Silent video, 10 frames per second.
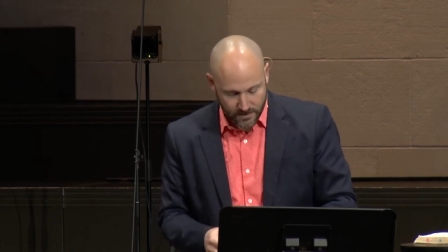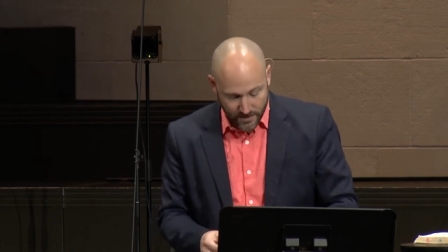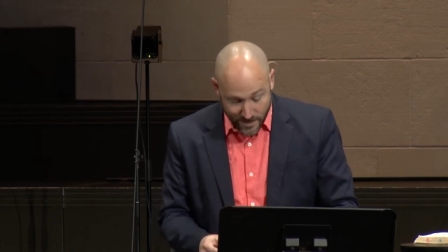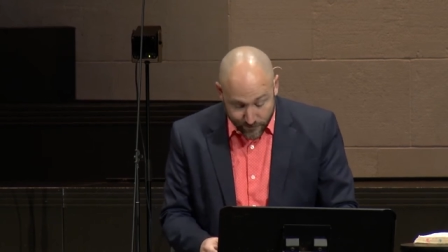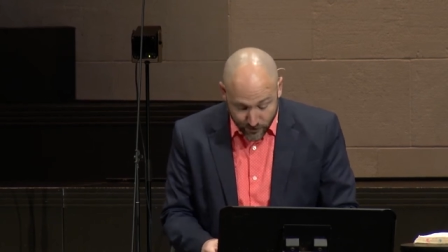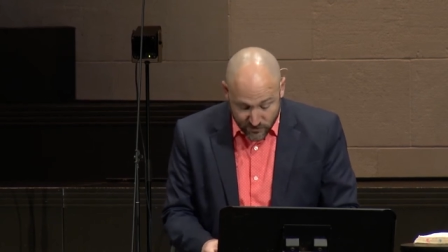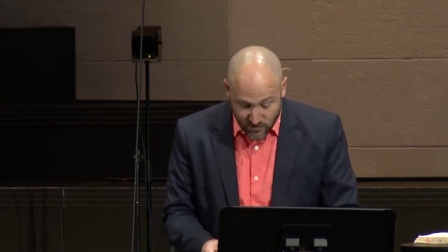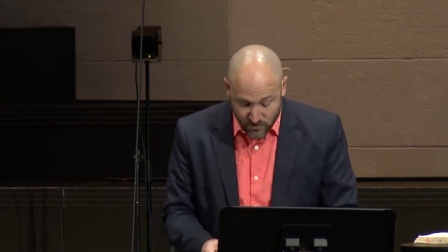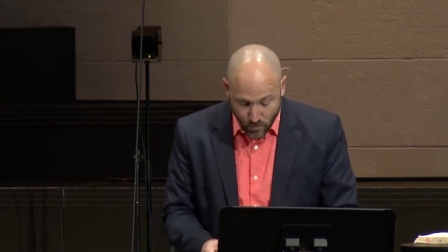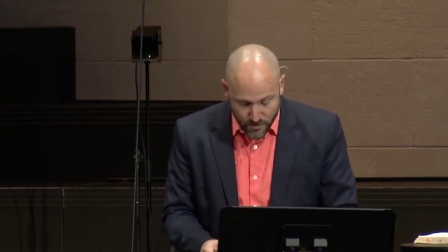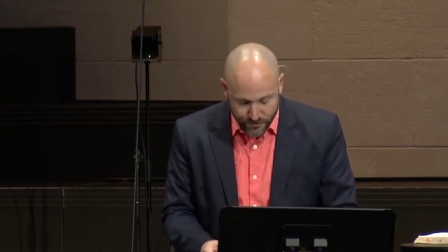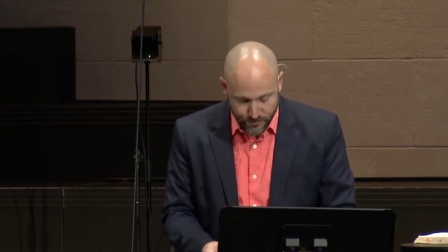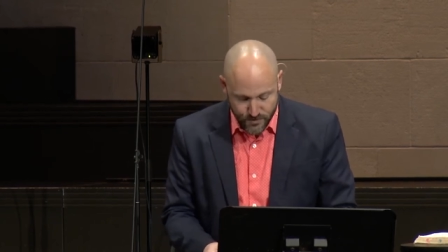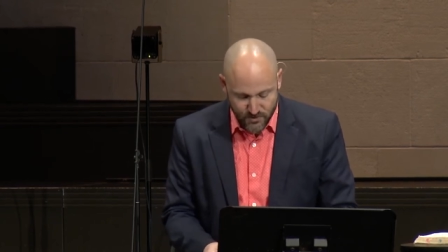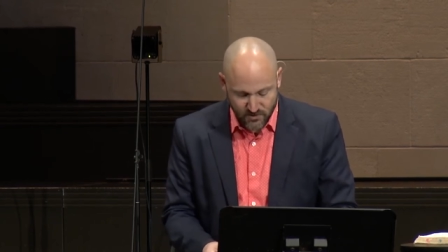In verses 1
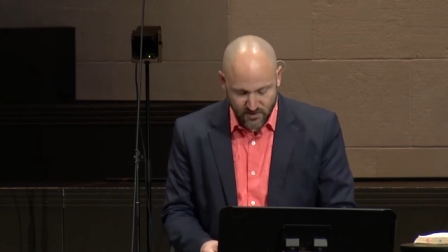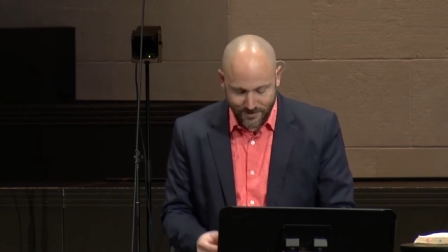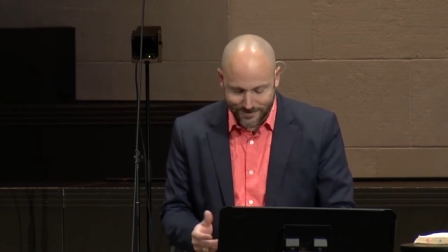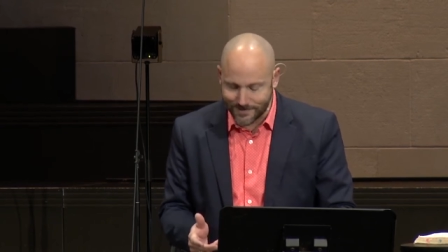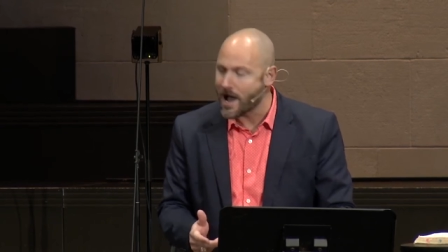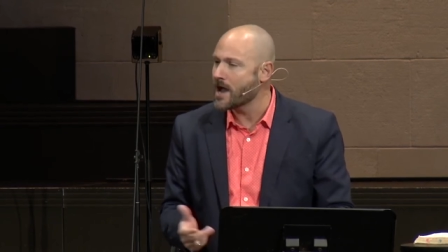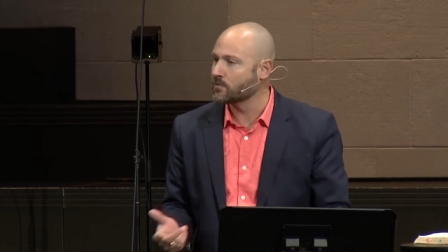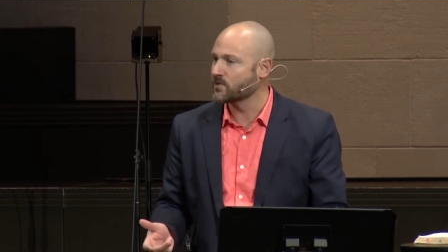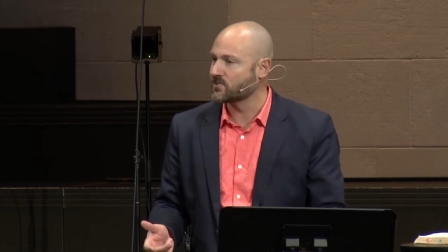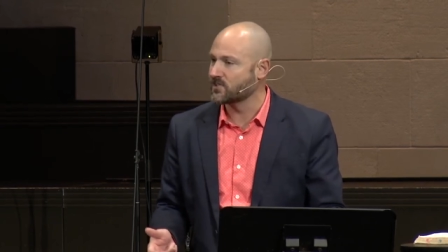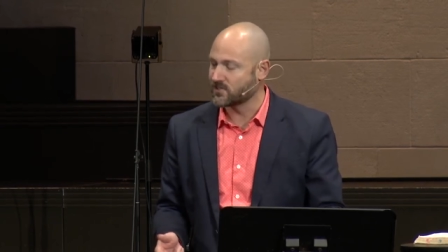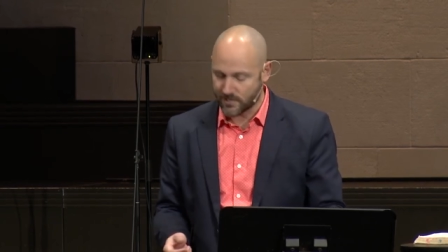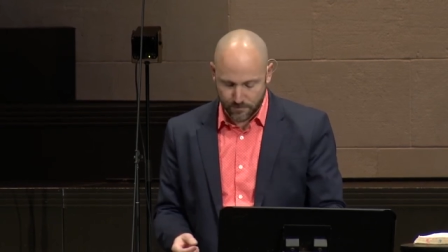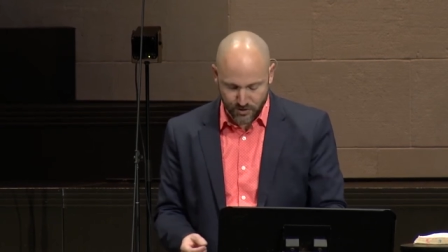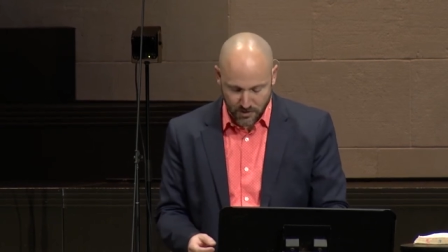through 6, God was the
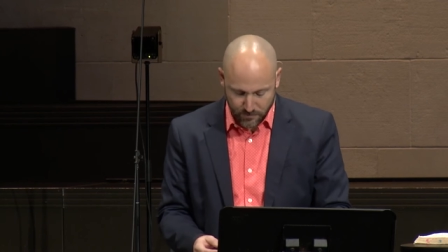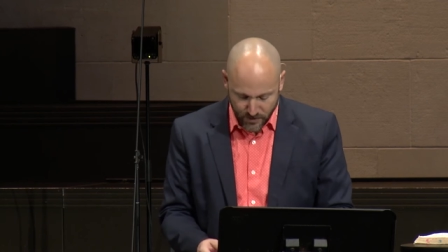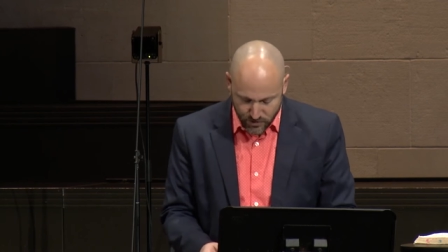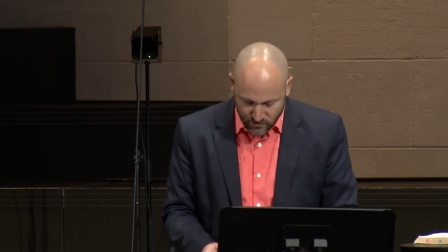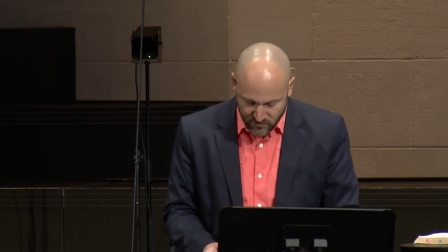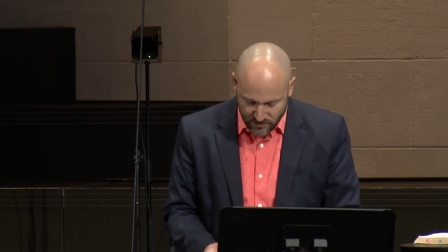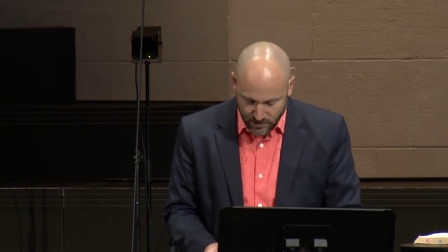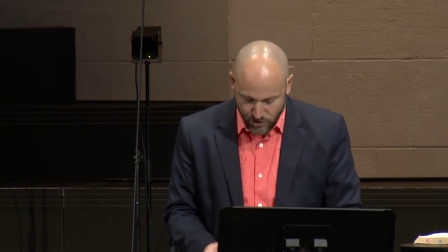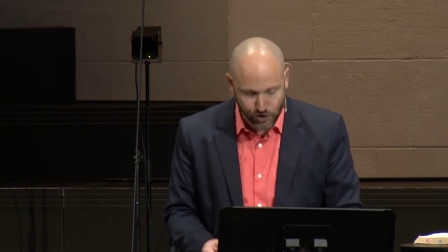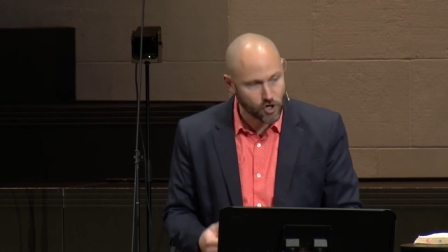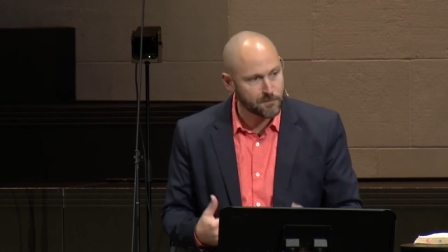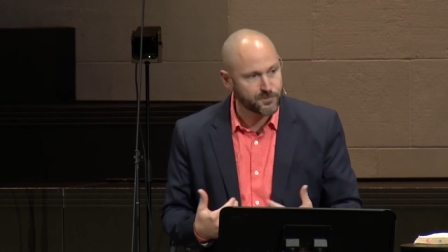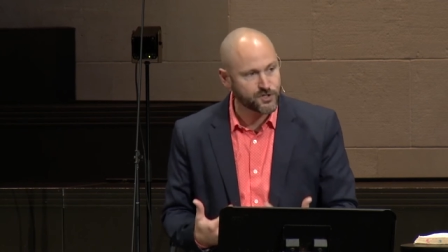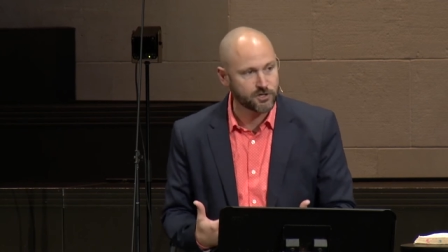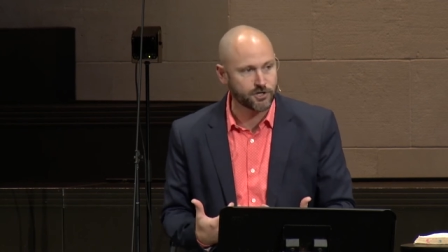subject, but you see a
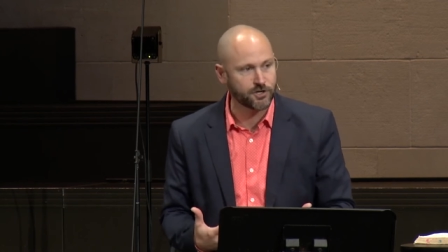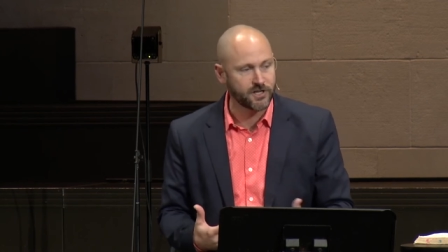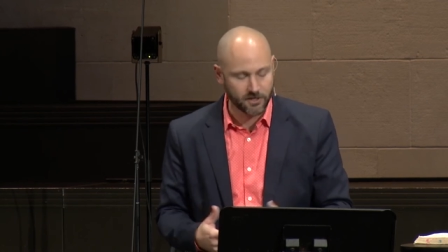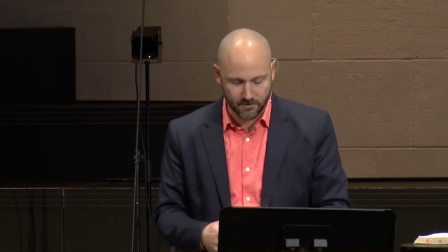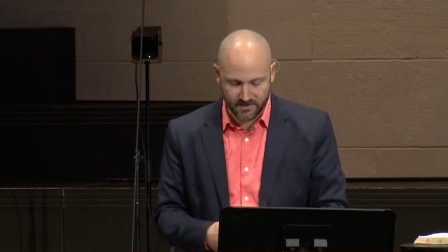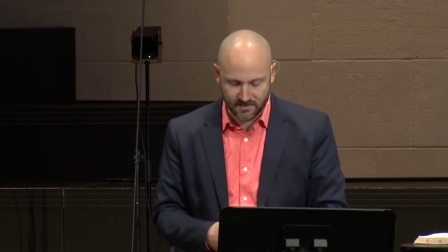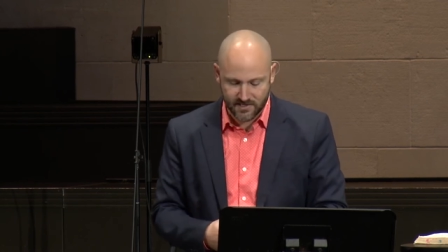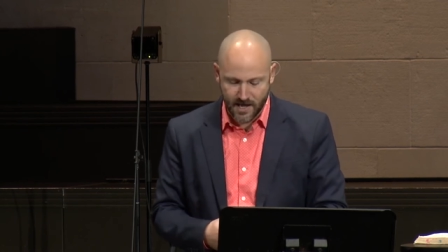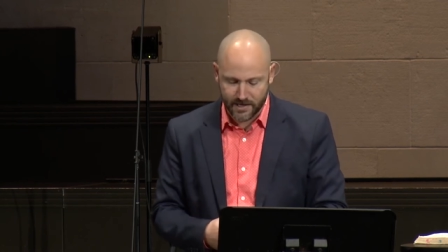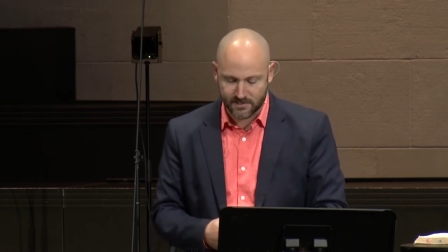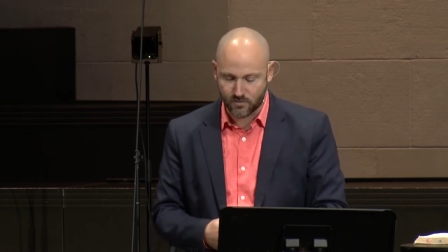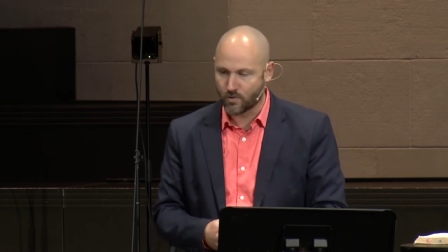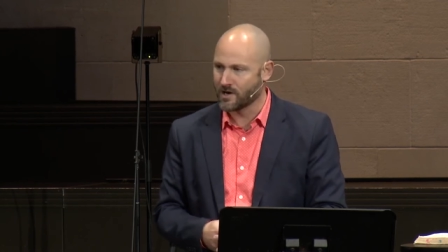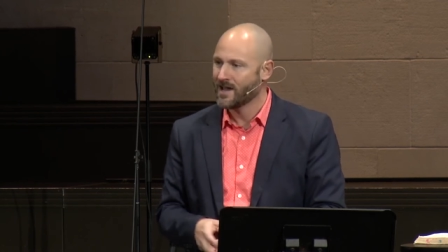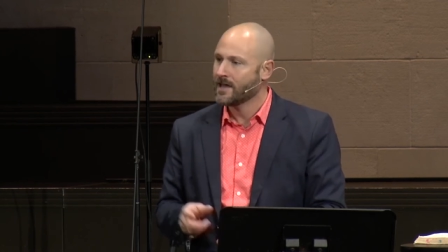sharp turn here in the text
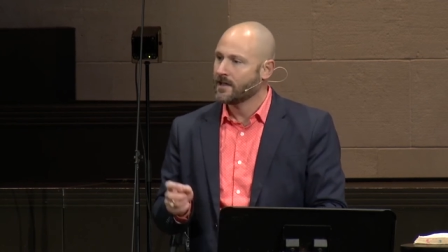where